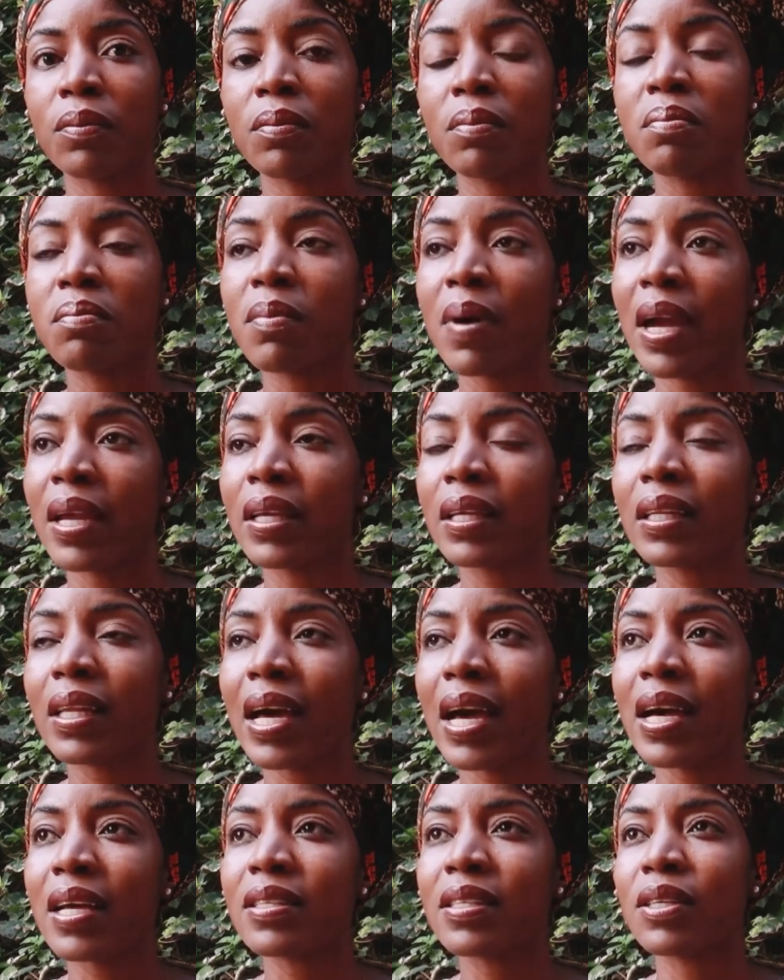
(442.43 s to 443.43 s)
my
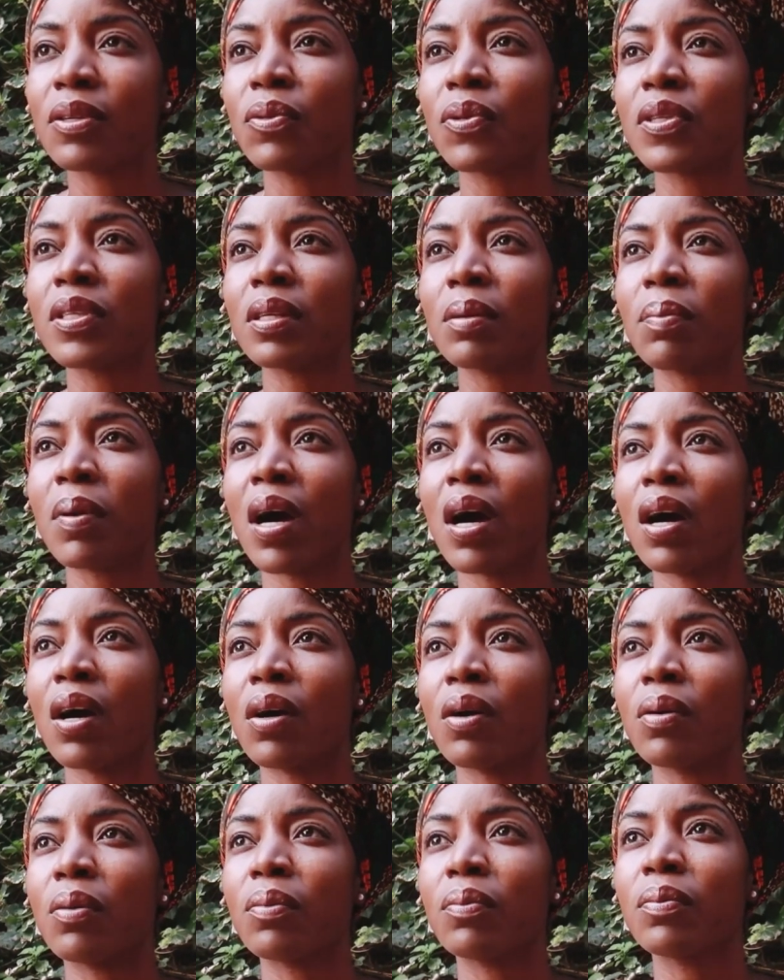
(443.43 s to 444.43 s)
class, it was
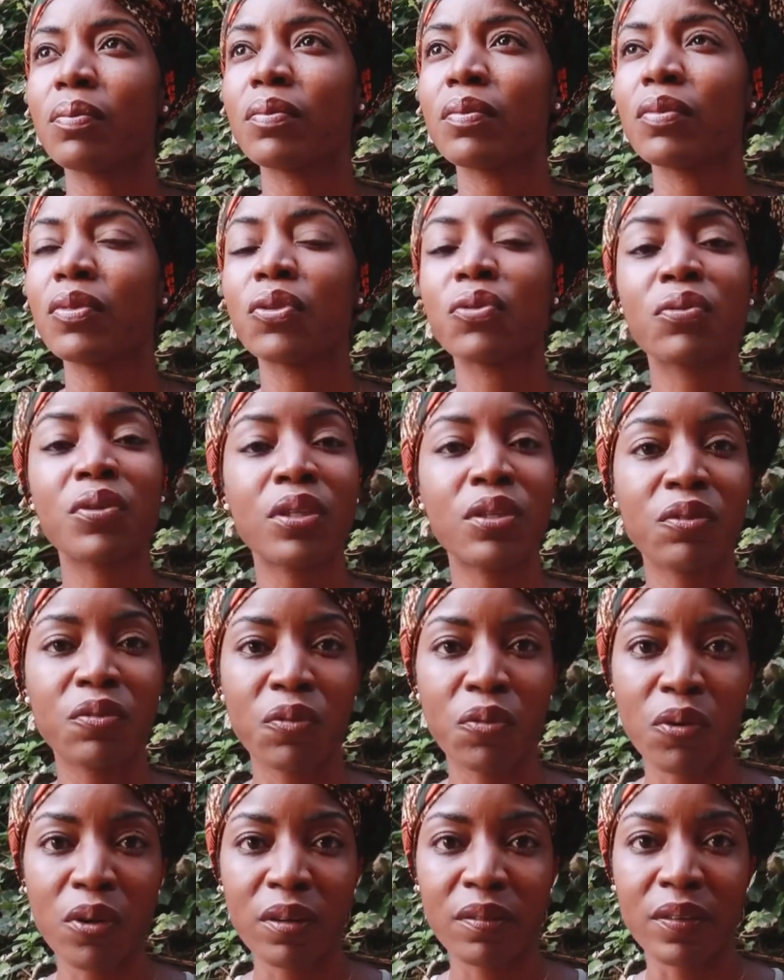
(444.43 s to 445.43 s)
about 3 to
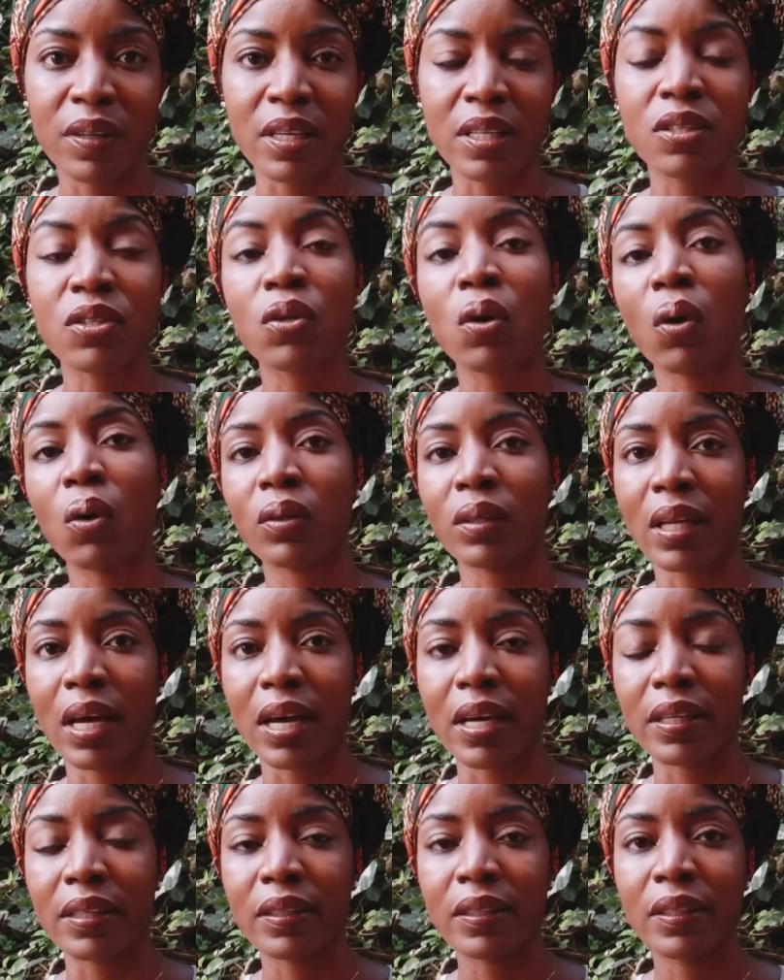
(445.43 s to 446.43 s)
4 of us
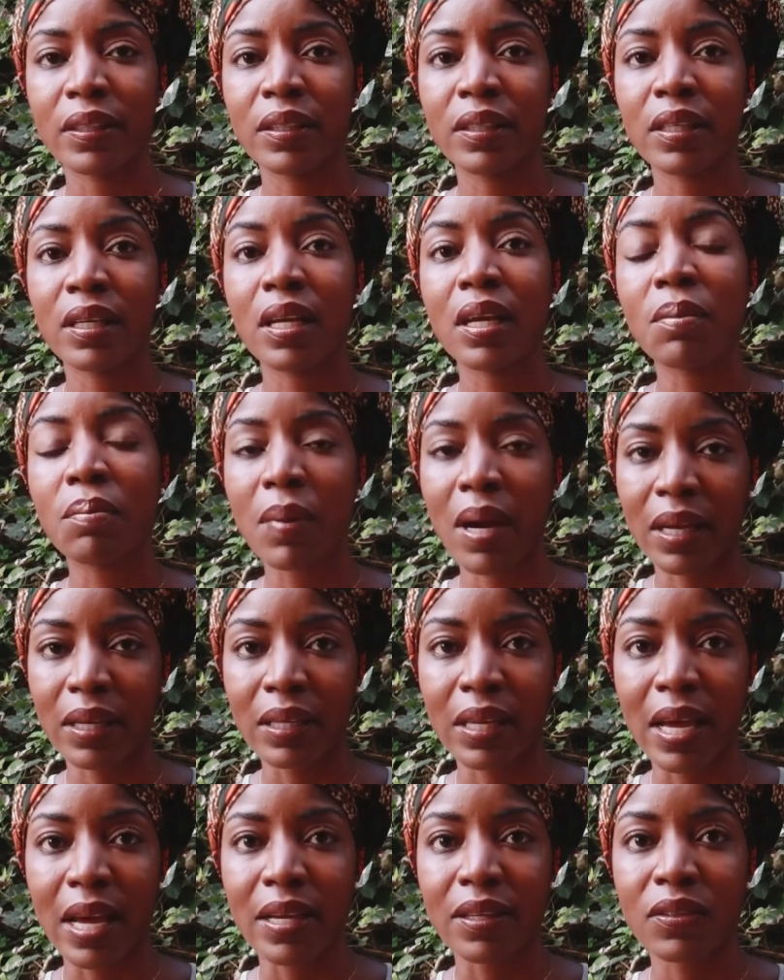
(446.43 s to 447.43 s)
online in my
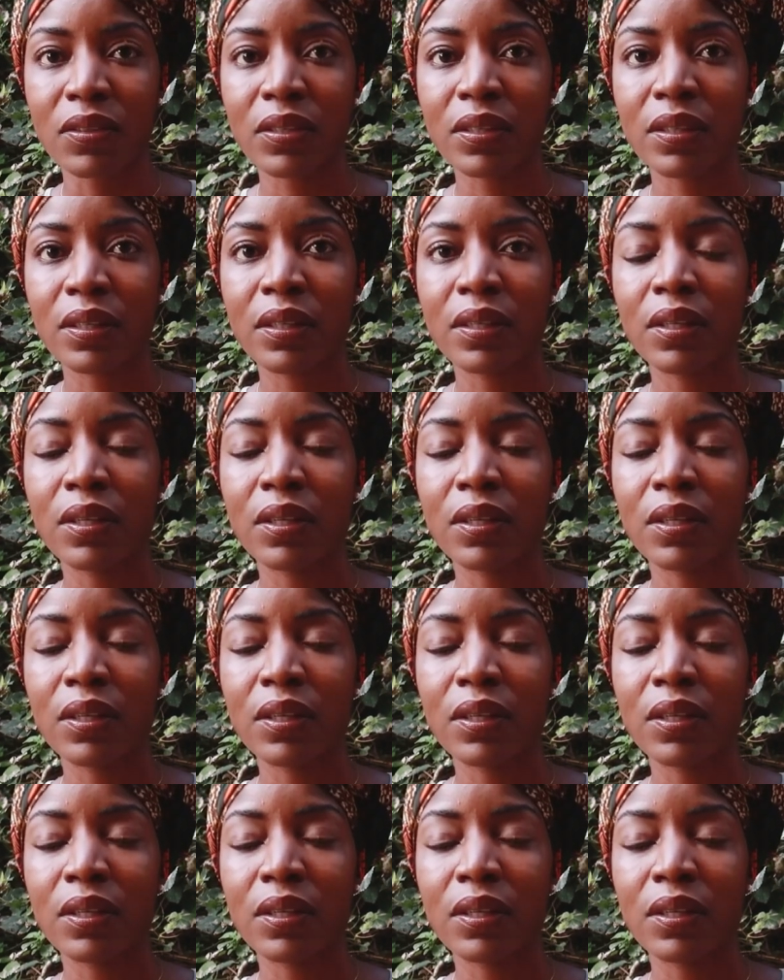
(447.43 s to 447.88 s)
class.